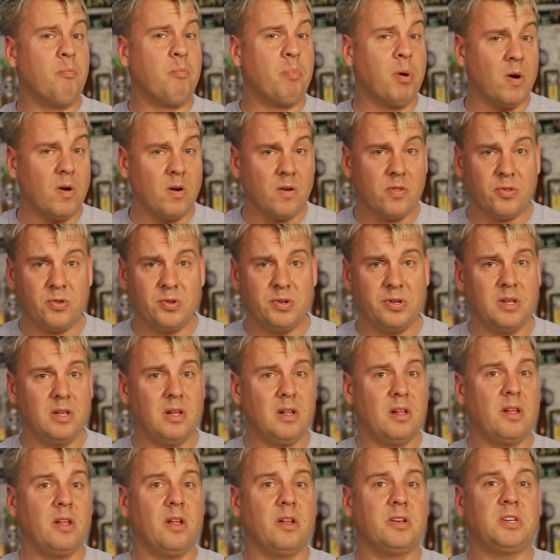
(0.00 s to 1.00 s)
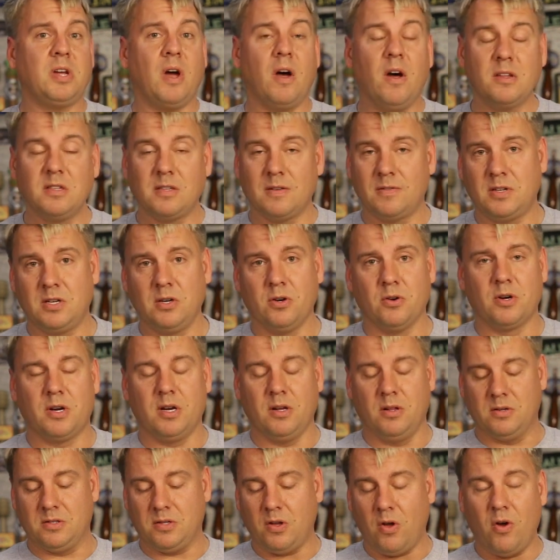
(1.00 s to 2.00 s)
birthed tons of serial
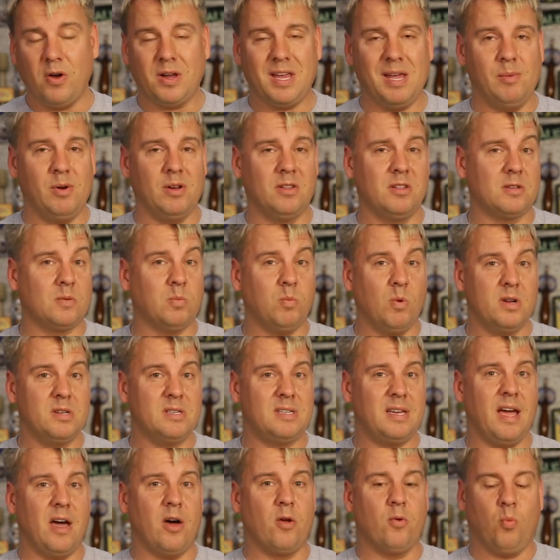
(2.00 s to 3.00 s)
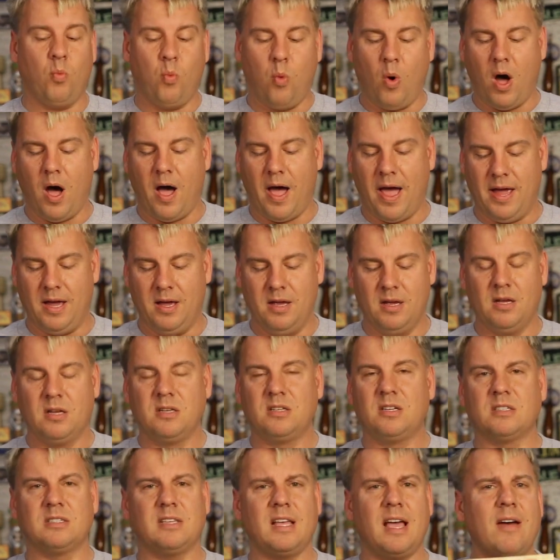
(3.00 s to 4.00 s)
killers, all came out of this one town. Why?
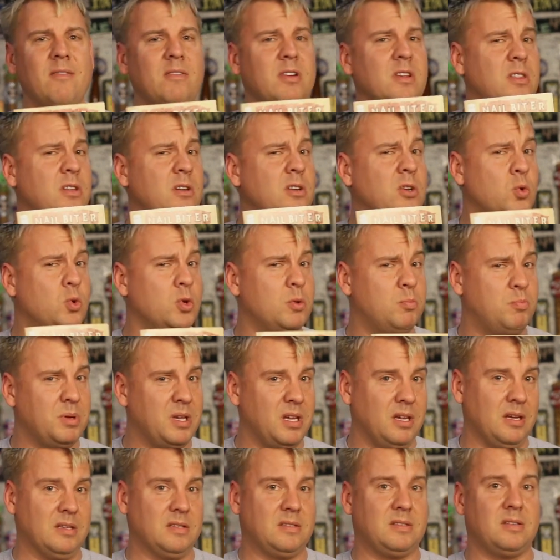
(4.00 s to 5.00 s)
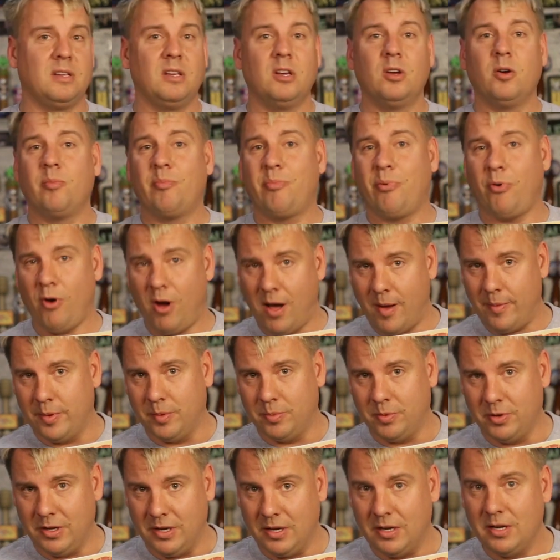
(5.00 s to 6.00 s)
Does it have anything to do with bees?
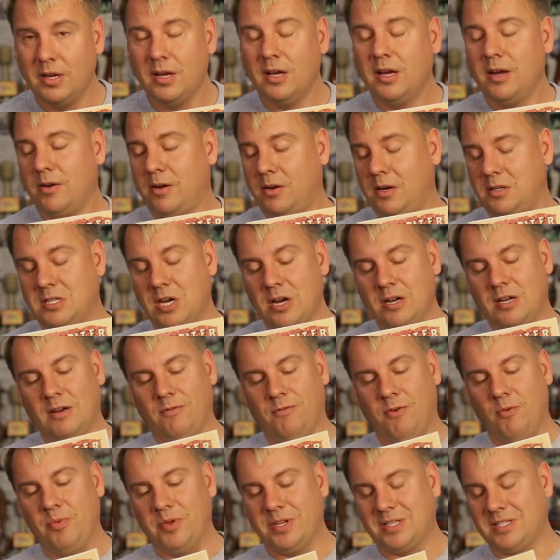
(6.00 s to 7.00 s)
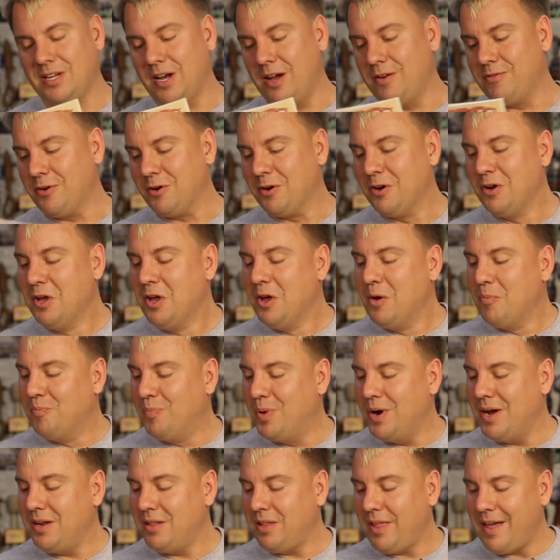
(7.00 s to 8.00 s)
Probably, judging from this cover.
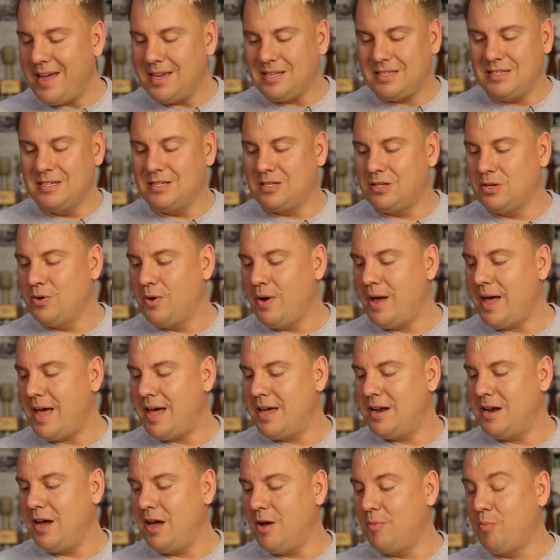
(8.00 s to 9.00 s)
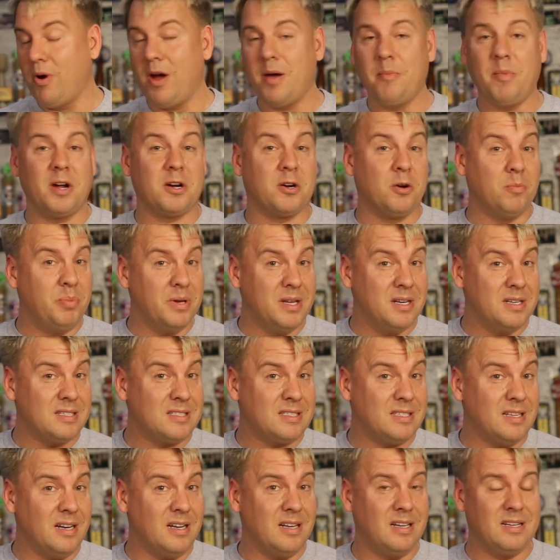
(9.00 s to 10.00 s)
But last issue had Brian Michael
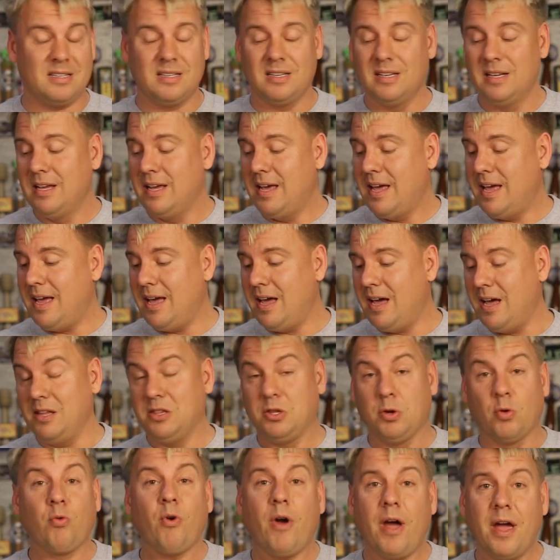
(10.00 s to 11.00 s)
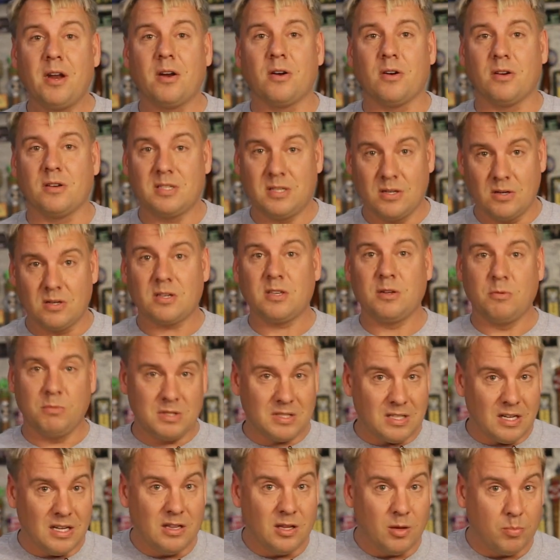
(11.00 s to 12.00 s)
Bendis in it. The writer, seriously,
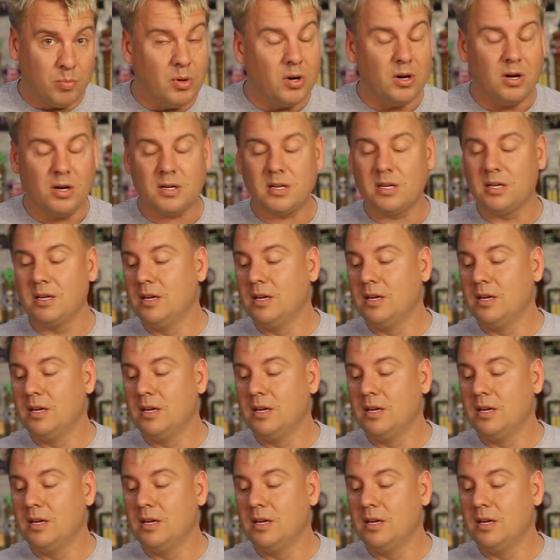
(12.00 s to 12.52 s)
was in the book.